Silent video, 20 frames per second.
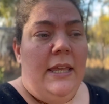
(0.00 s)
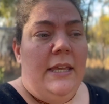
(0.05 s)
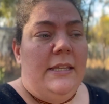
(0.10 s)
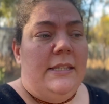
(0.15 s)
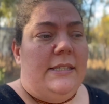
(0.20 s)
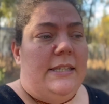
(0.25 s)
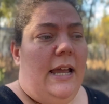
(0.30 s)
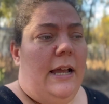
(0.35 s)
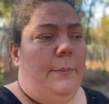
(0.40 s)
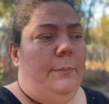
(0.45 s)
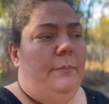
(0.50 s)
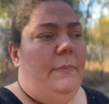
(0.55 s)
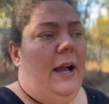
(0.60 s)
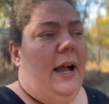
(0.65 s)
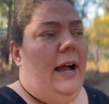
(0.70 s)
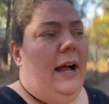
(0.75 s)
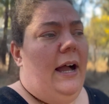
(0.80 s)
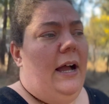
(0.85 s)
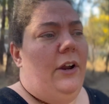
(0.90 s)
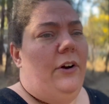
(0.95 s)
Some
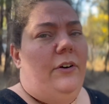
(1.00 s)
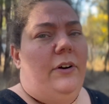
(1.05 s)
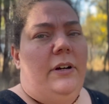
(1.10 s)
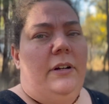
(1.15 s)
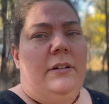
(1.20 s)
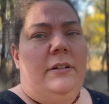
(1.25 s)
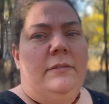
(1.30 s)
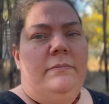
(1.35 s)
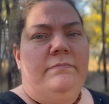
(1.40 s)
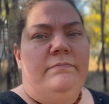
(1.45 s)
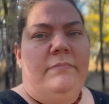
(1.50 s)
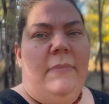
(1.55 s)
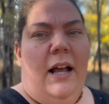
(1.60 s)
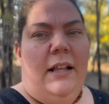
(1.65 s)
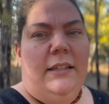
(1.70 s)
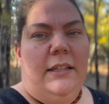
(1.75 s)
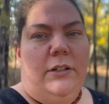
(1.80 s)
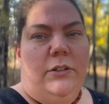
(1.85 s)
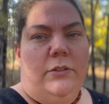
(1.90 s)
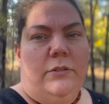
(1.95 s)
are a
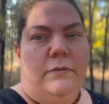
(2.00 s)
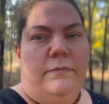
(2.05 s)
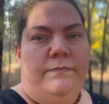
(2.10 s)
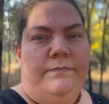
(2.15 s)
little